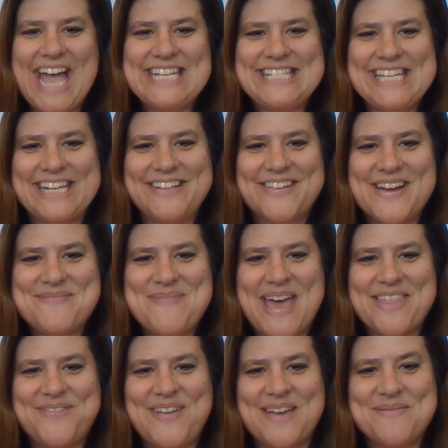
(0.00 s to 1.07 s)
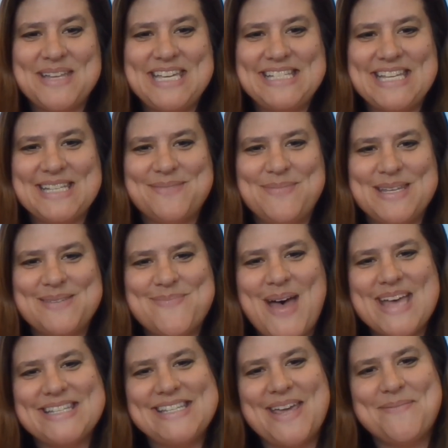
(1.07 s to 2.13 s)
Hi, second grade math families. It's Ms.
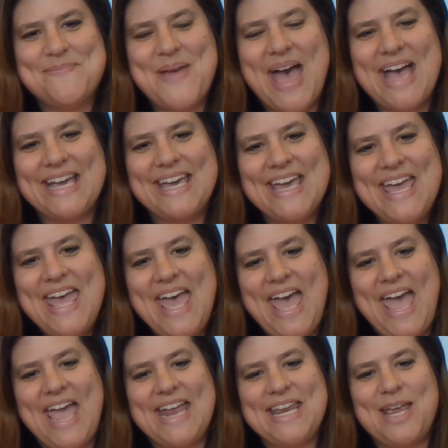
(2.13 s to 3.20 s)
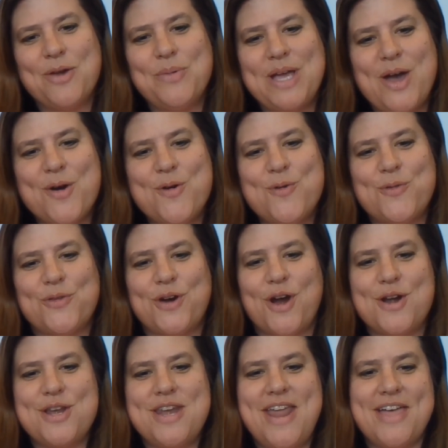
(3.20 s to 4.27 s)
Moss. I'm back. And here we go
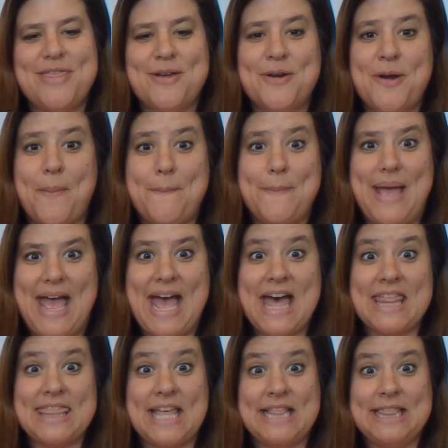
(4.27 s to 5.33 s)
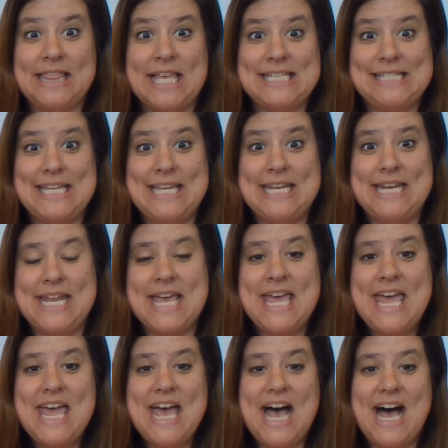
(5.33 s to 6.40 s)
for another math lesson.
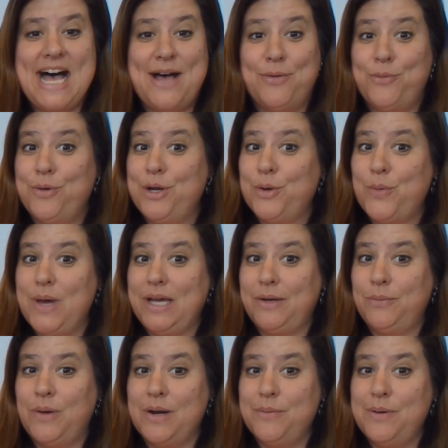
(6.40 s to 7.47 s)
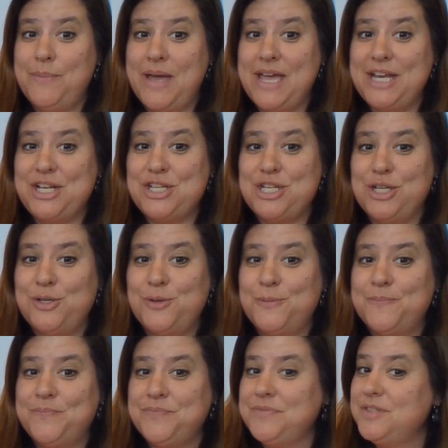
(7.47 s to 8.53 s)
Uh, real quick, want to remind
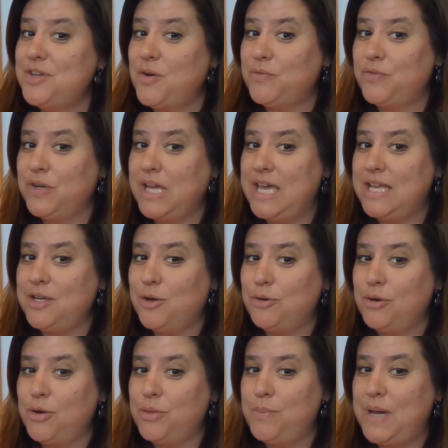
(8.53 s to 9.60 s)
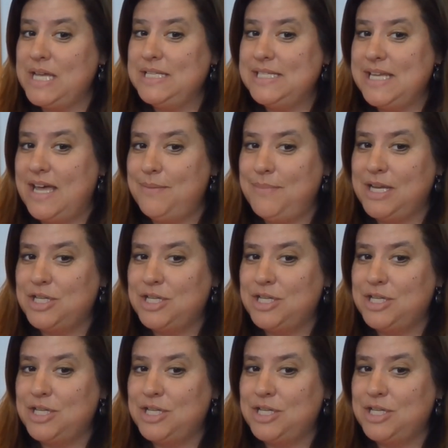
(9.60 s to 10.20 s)
you, don't forget your growth mindset.